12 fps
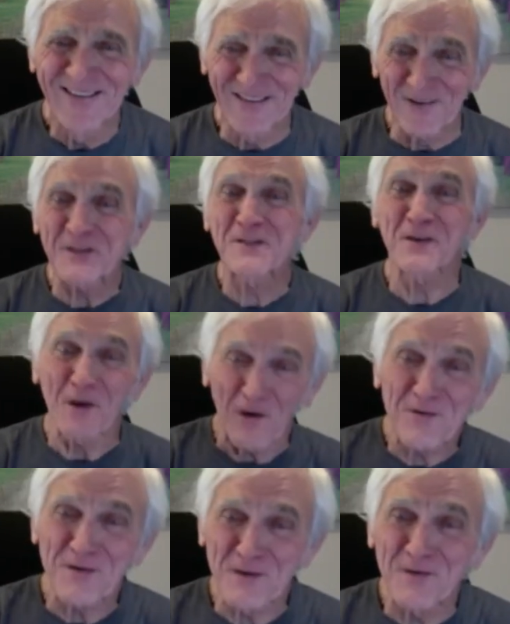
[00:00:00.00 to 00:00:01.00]
there is the
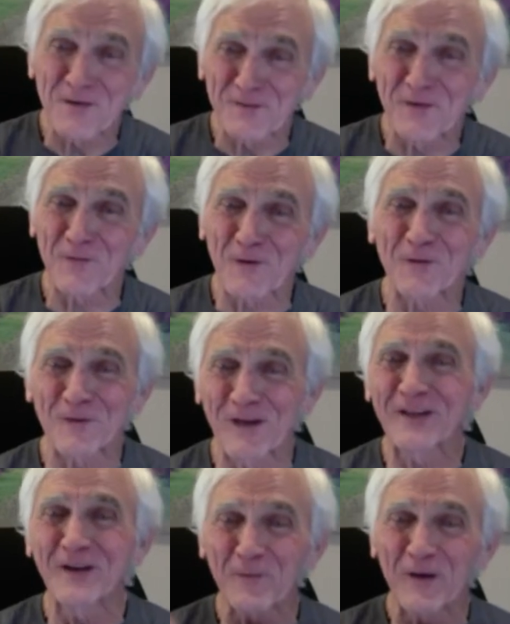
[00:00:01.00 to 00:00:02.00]
cartoon of the road,
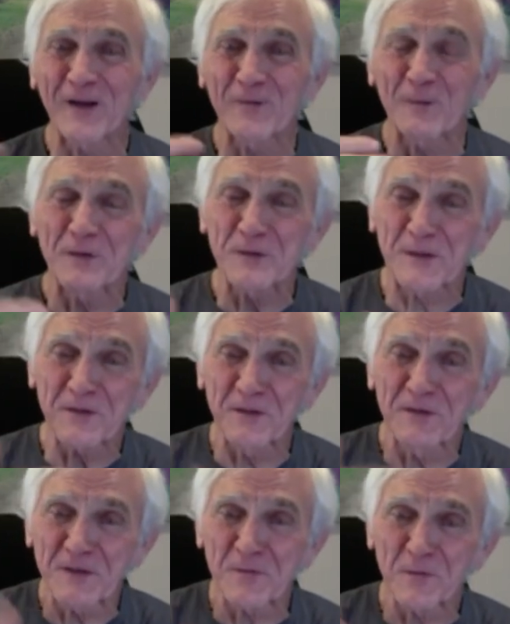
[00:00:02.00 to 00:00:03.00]
you know, whatever, especially
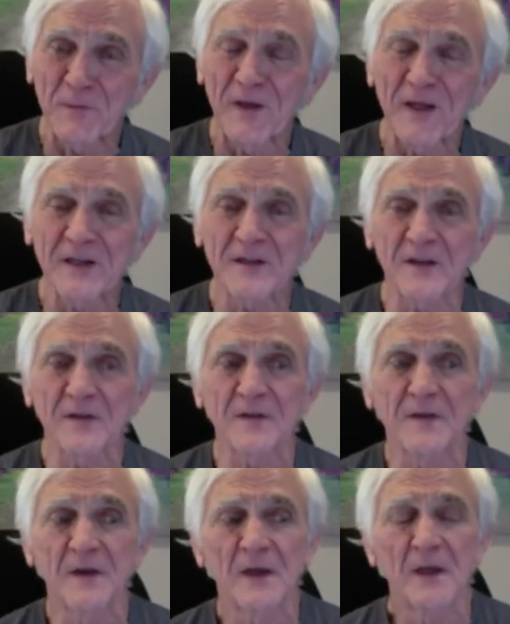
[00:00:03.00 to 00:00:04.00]
if it's repetitive.
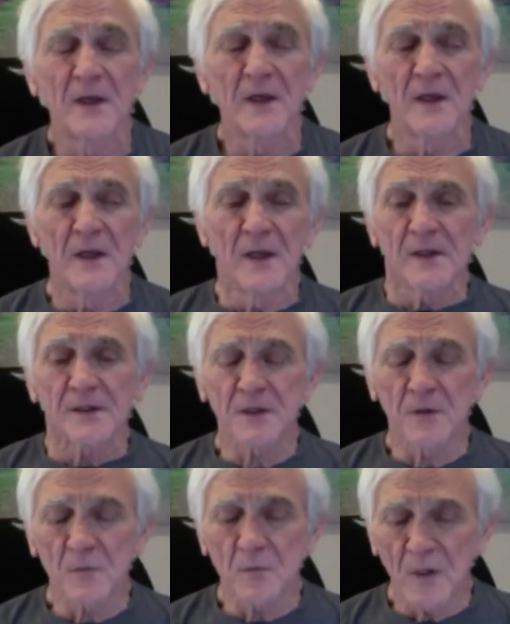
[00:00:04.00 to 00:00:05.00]

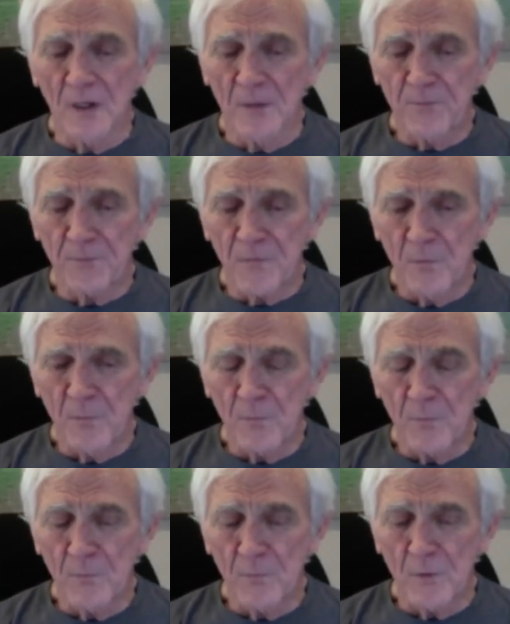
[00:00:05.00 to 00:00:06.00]
So um, you,
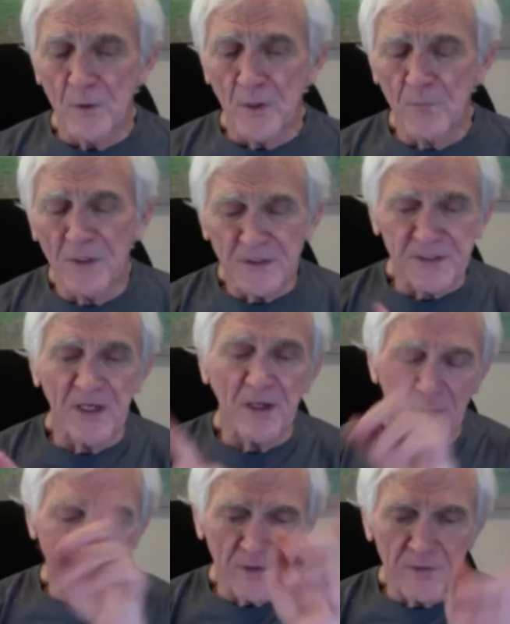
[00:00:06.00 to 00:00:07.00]
I want to say,
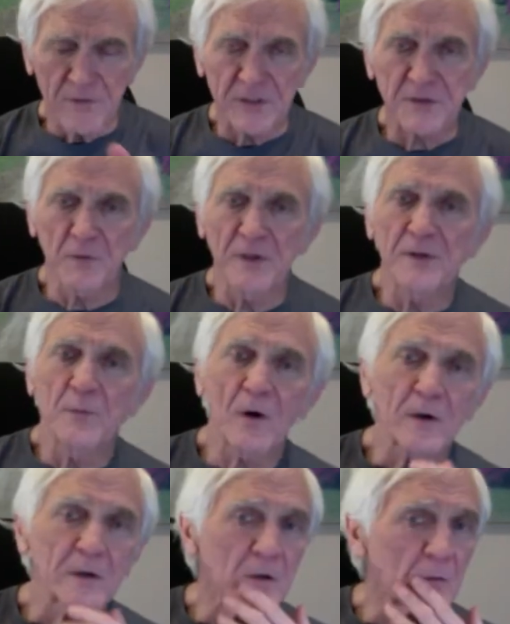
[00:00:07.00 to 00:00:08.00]
I want to address one
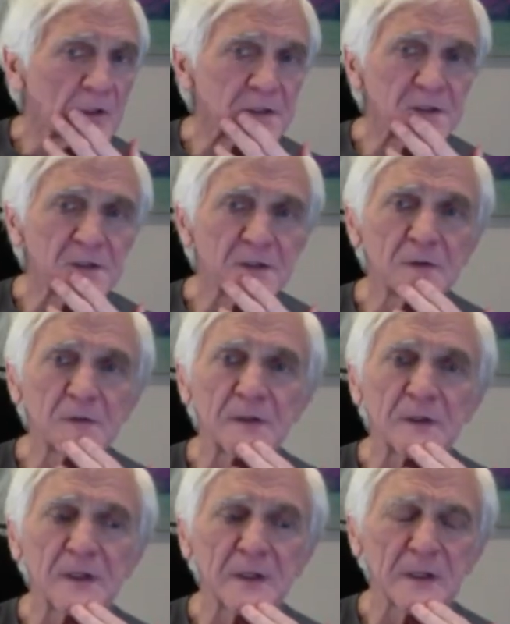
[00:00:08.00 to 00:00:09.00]
part of your question too,
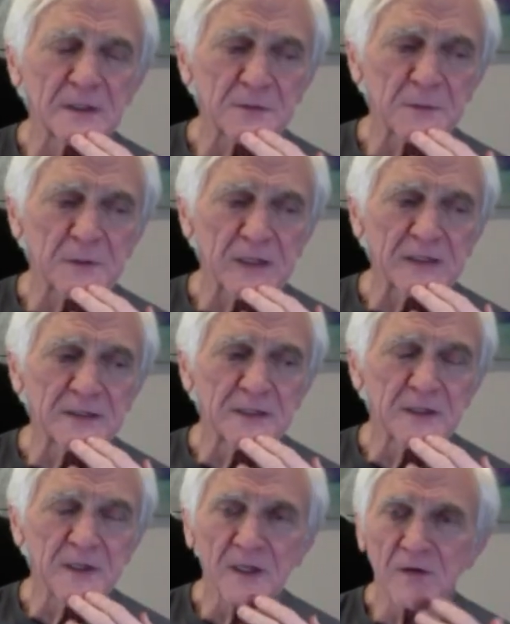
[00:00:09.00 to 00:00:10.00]
and it's related to
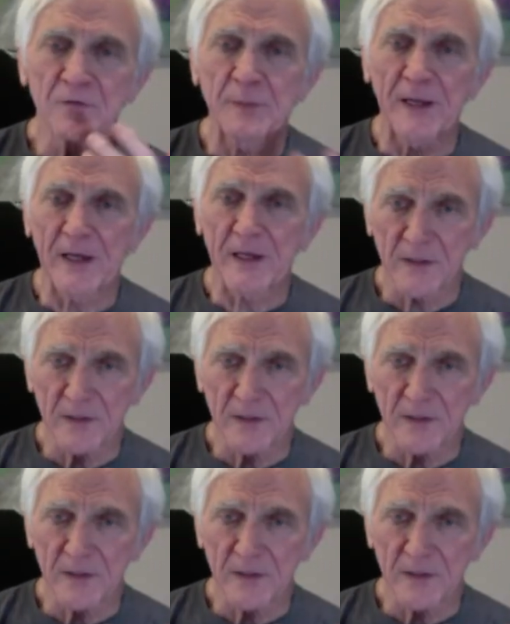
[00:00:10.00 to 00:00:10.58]
the give back.